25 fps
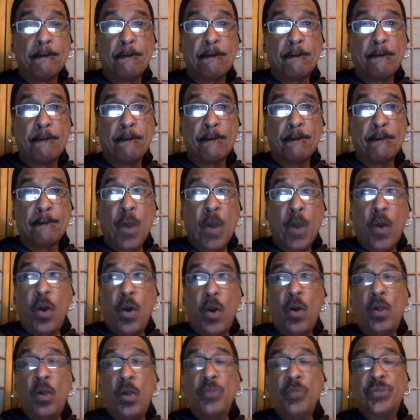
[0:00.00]

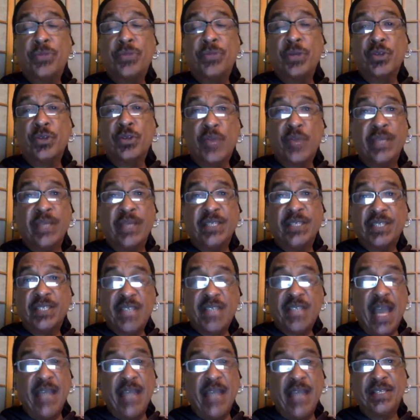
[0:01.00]
All the greatest
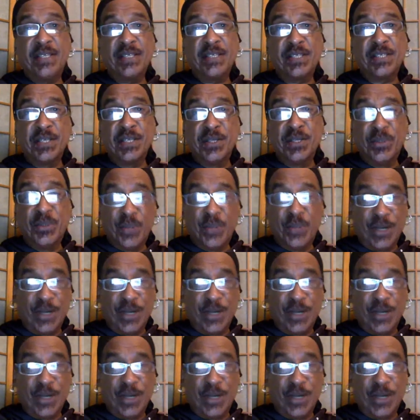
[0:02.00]
scientists in the world,